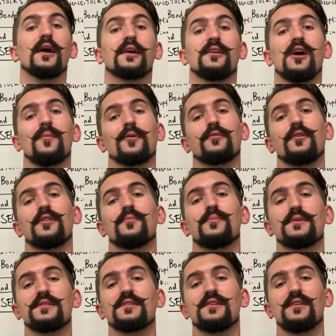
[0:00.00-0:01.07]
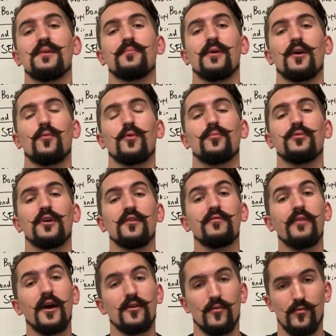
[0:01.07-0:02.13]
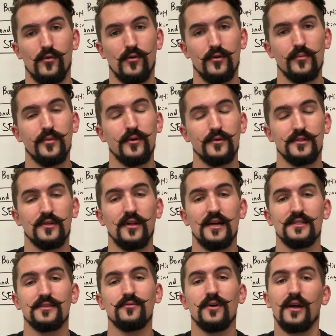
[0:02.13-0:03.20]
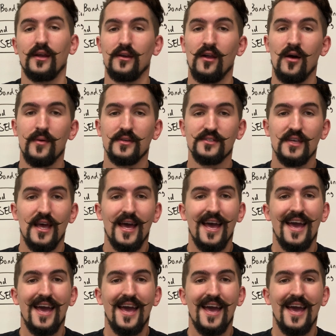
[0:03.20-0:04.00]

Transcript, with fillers: Economically, the Byzantine Empire would play a vital role in post-classical economics,